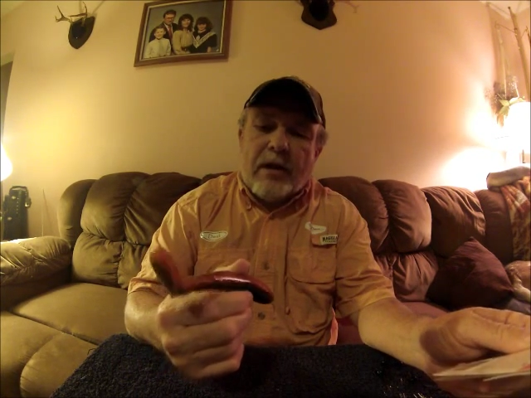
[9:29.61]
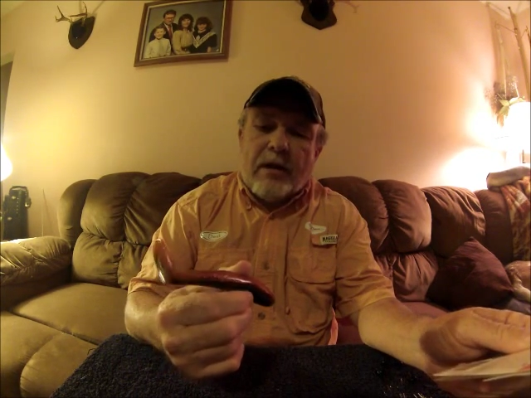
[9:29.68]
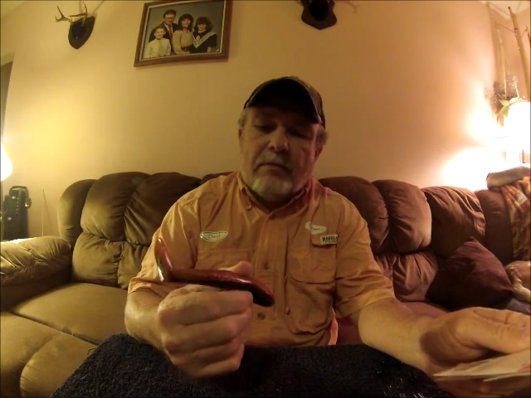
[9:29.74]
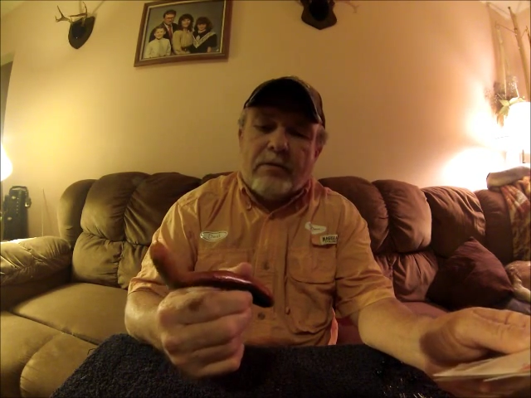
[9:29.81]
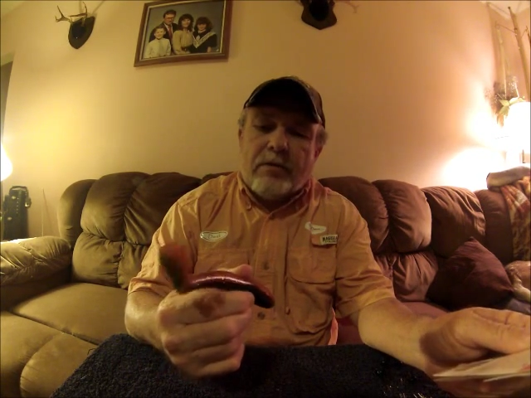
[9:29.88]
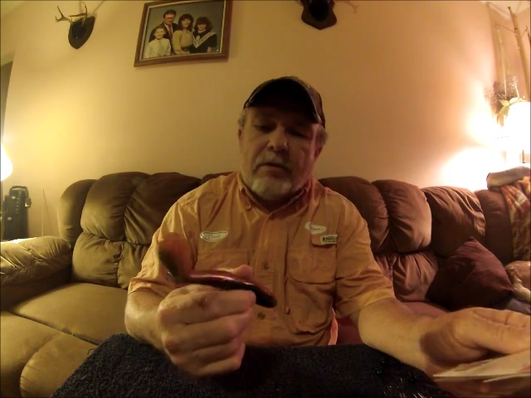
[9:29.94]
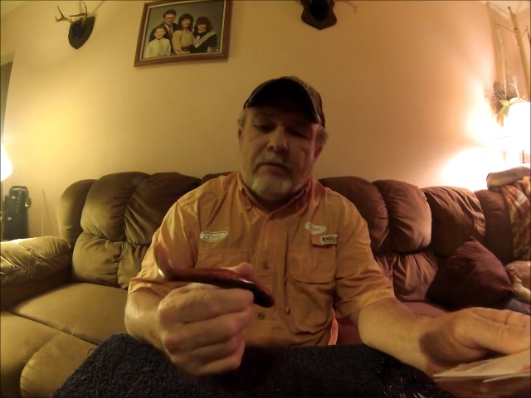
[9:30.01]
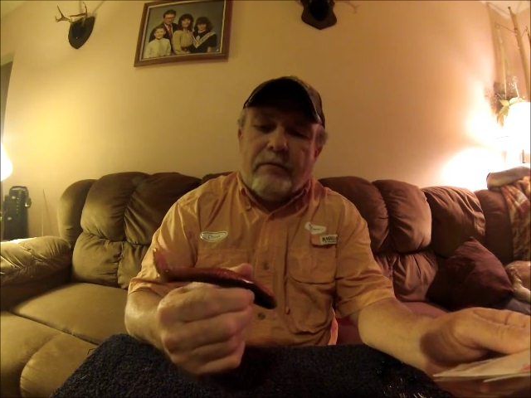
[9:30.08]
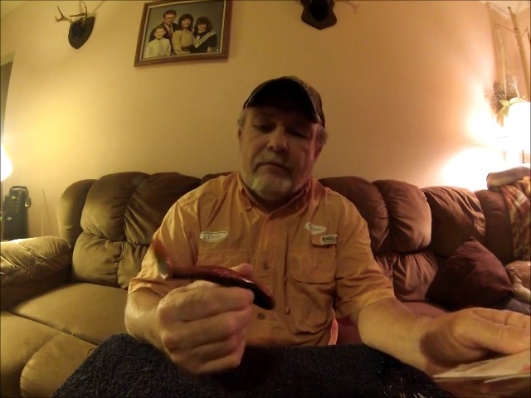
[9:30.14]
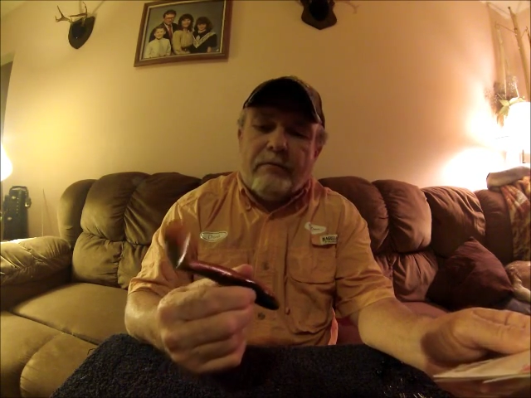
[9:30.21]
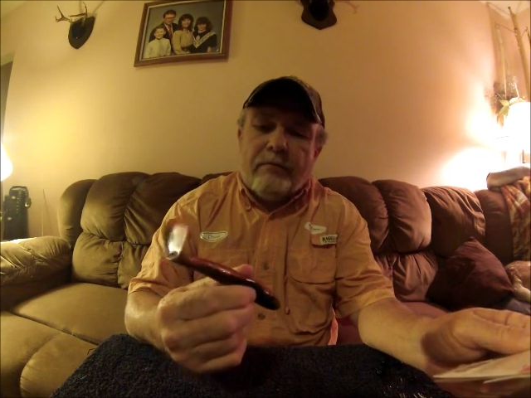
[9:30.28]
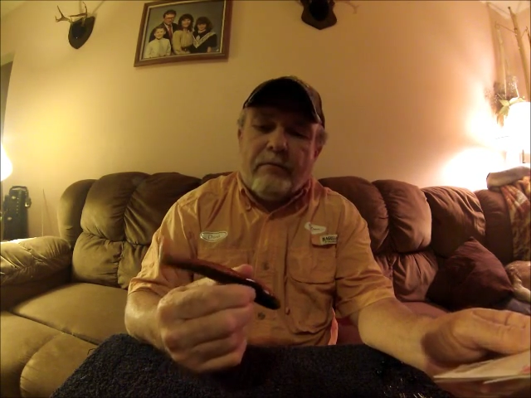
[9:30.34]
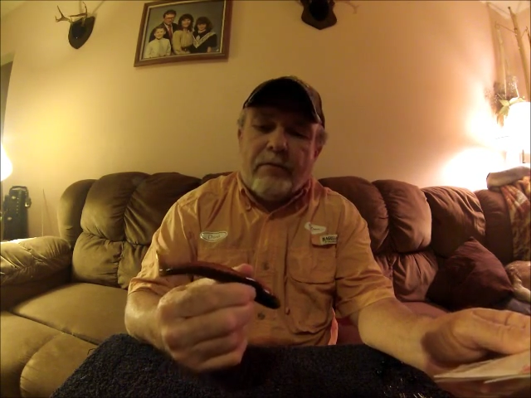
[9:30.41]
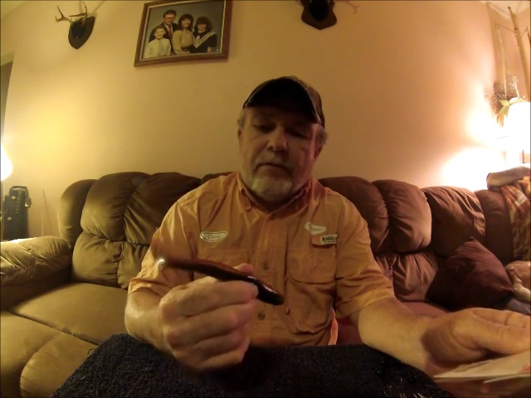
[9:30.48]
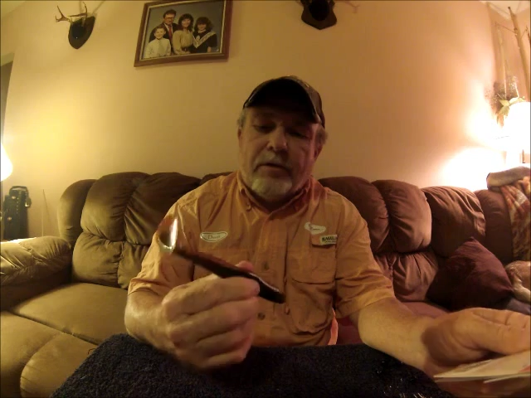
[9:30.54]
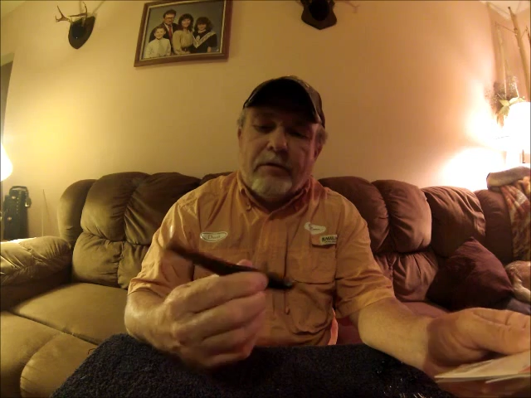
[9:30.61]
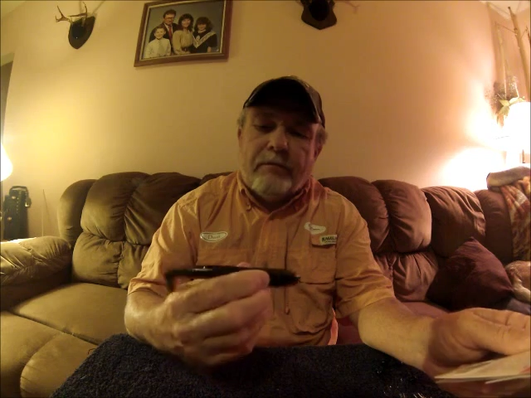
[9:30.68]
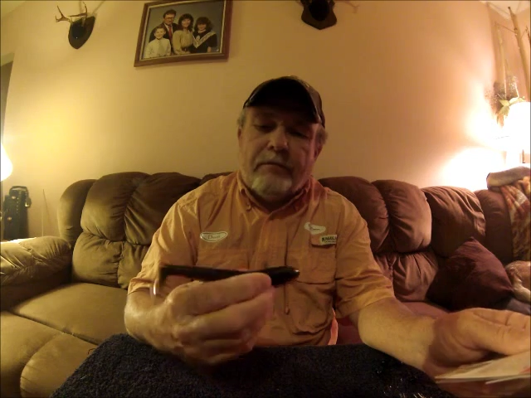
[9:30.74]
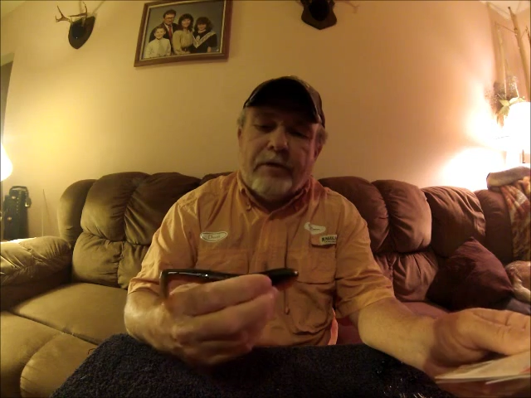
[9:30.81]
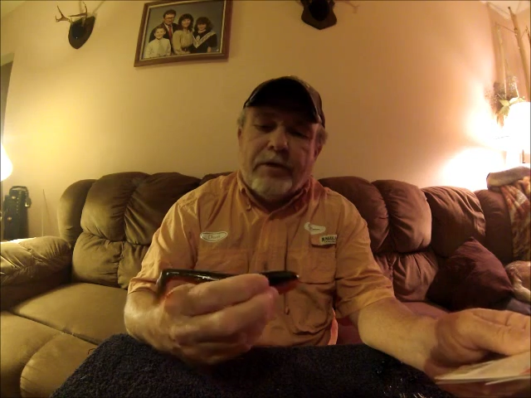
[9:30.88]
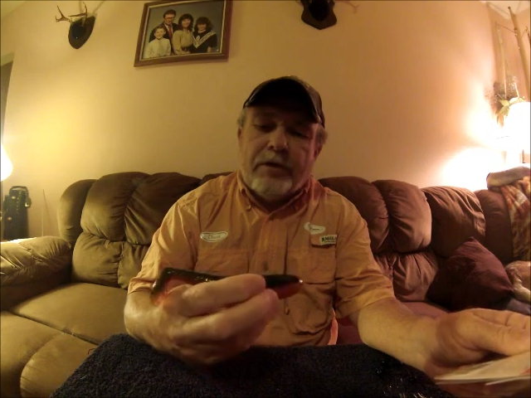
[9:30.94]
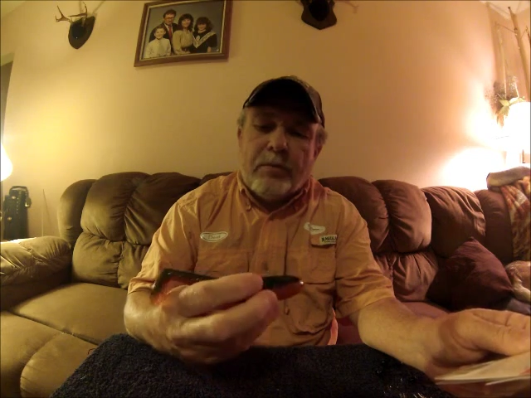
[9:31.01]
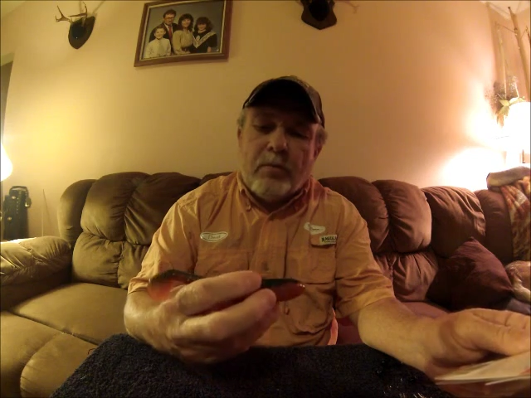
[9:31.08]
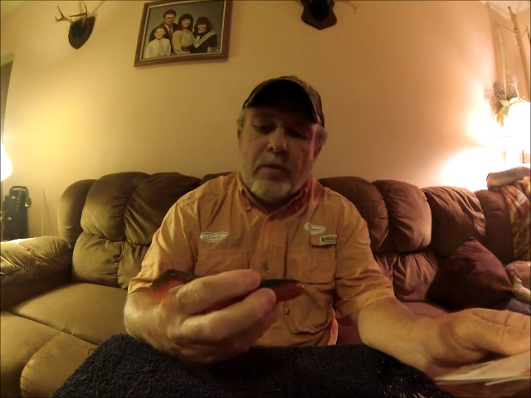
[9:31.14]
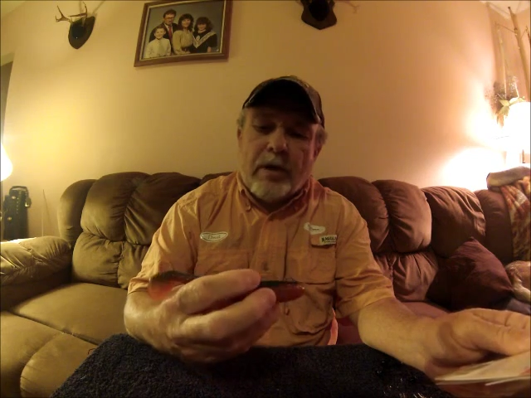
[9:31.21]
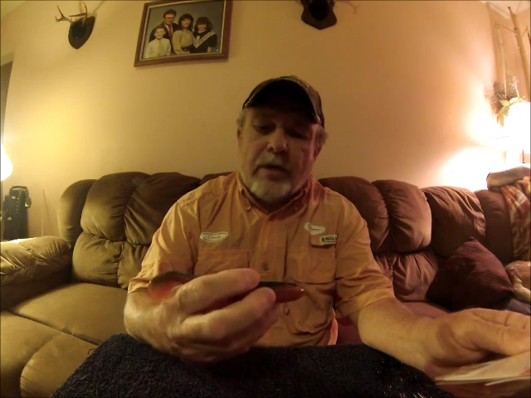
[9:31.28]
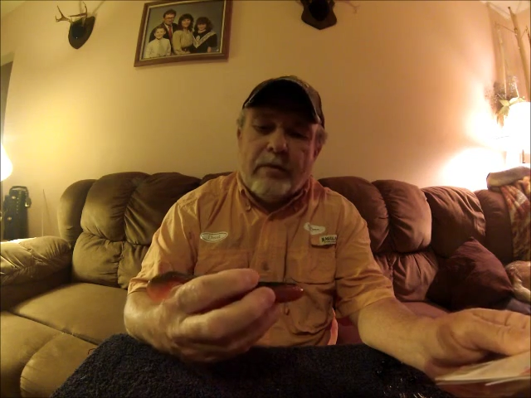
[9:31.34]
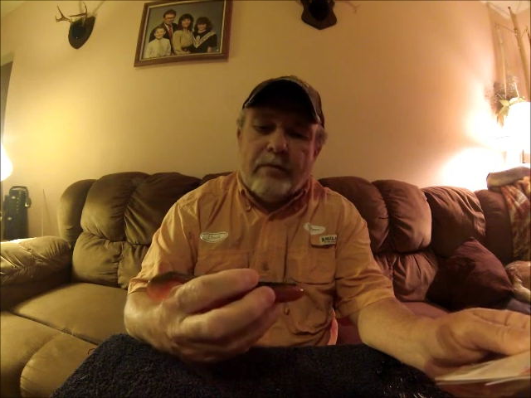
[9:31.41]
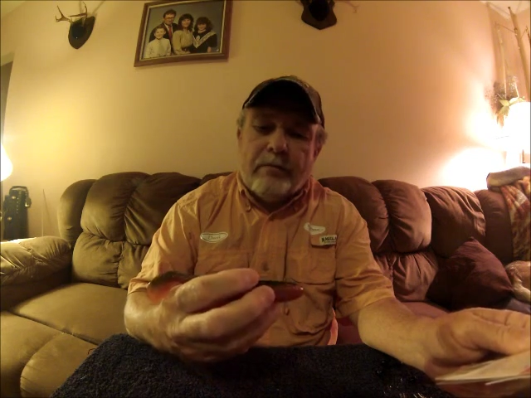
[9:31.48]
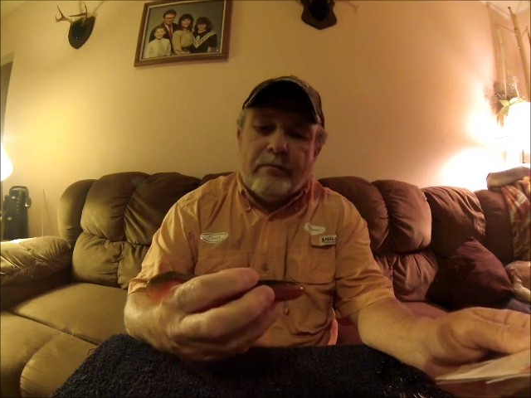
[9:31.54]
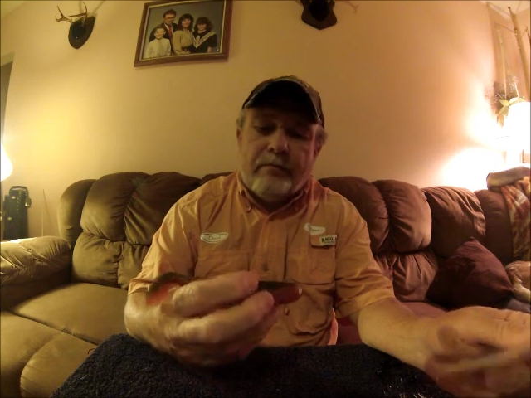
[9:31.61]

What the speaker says: I was going to fish them with.